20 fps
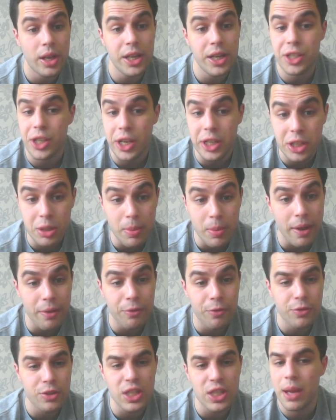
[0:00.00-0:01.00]
Issei
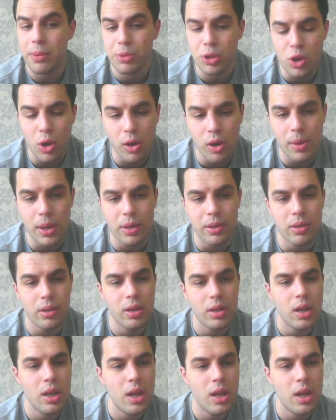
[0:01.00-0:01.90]
Smith, Sam Solomon,